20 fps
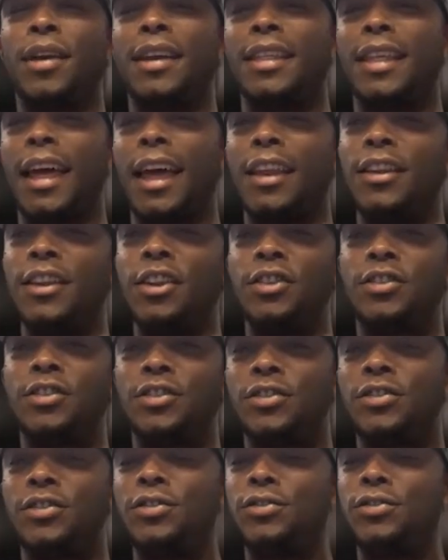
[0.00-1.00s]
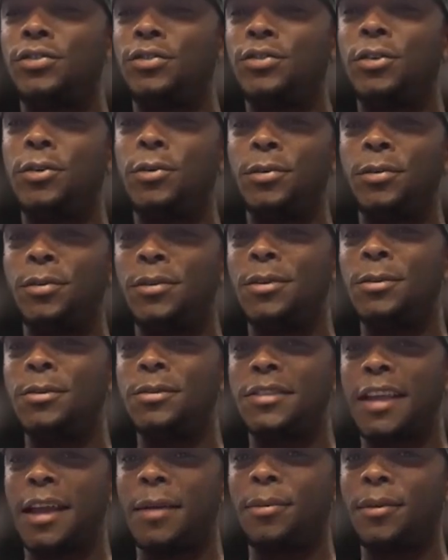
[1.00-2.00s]
that into two two
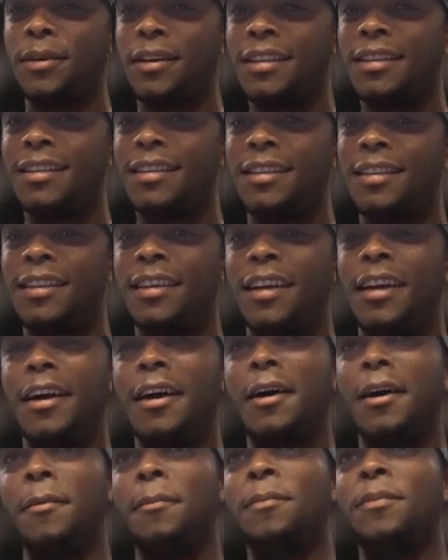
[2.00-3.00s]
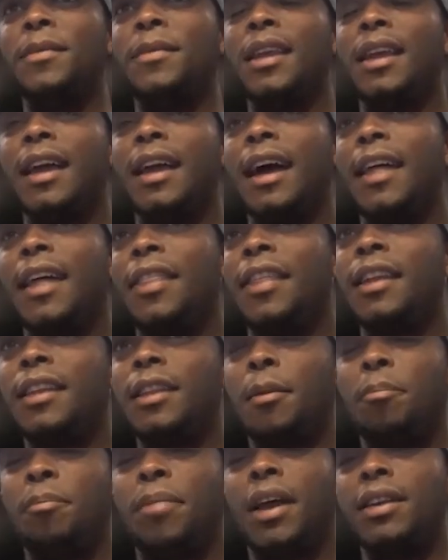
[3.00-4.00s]
separate. Um, I think
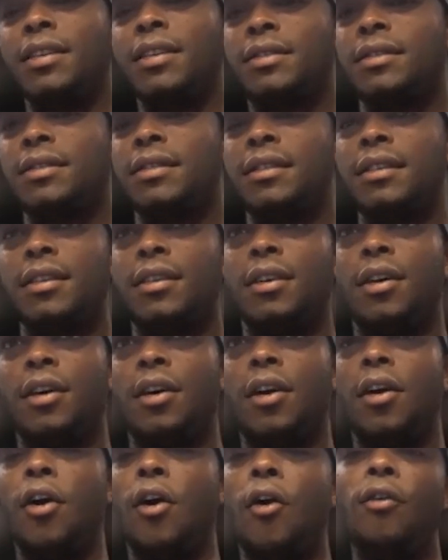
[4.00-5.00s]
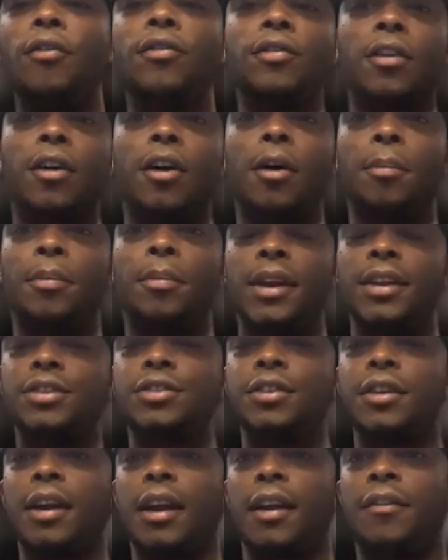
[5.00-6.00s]
the best overall
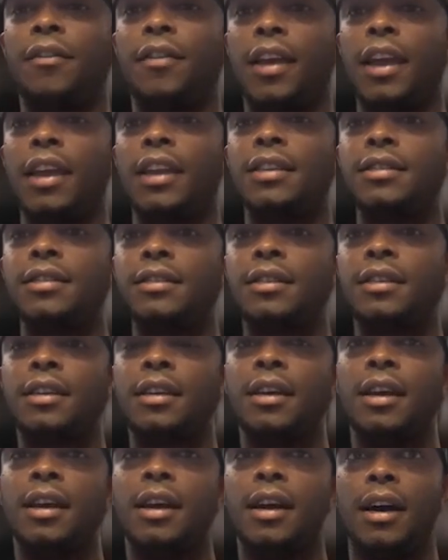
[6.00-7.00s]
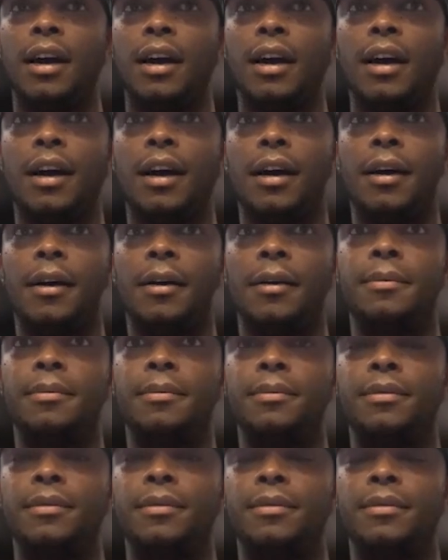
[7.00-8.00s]
pitcher I faced, um,
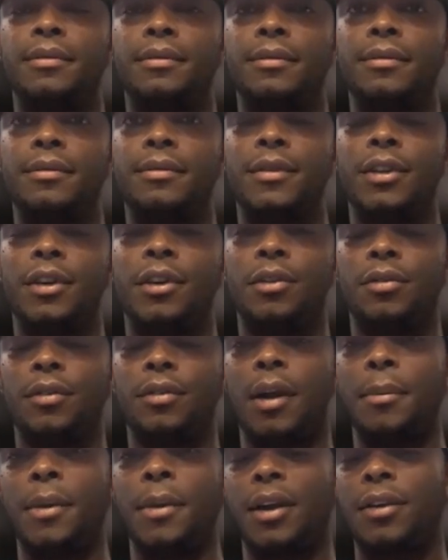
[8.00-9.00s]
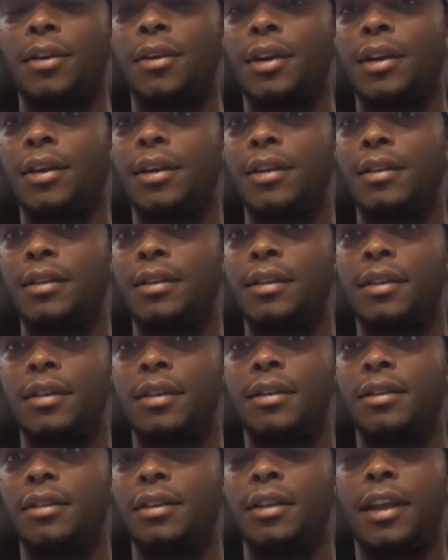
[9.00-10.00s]
you know, throughout my career
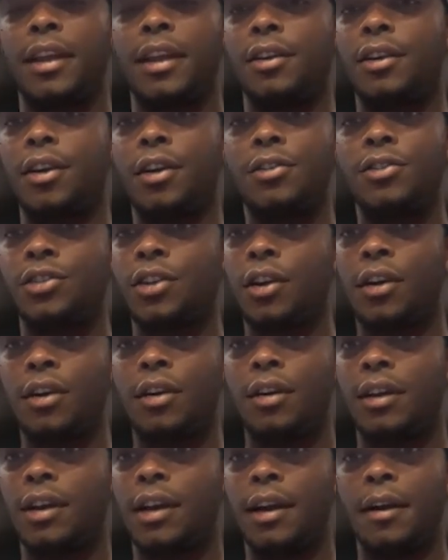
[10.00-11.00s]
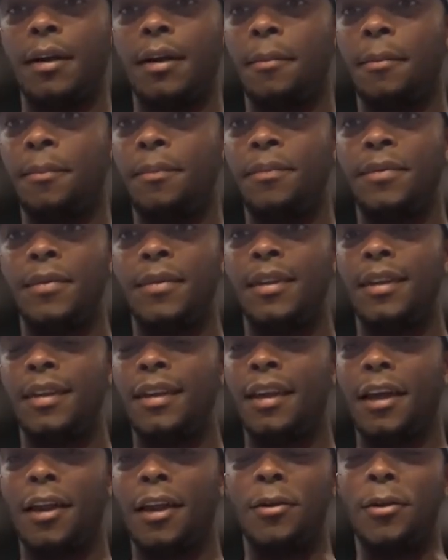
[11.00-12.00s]
is Clayton Kershaw. Um,
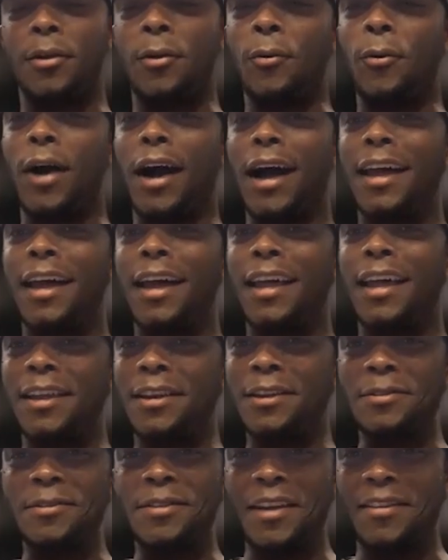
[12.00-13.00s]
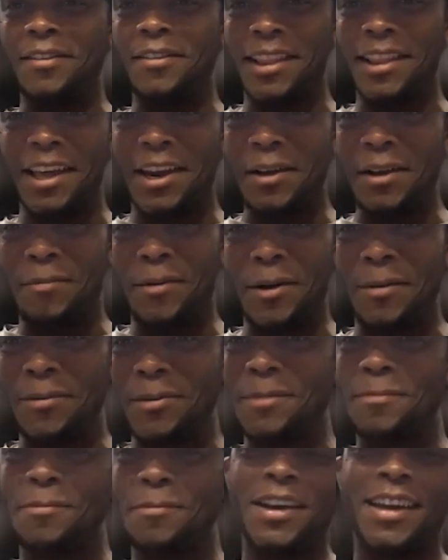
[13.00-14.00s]
I don't know why that dude never let up on
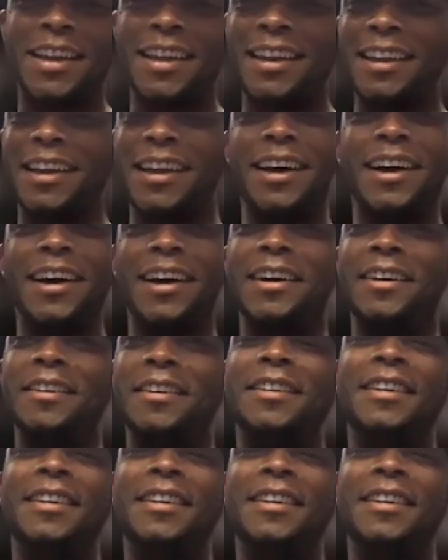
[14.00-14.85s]
me, but uh,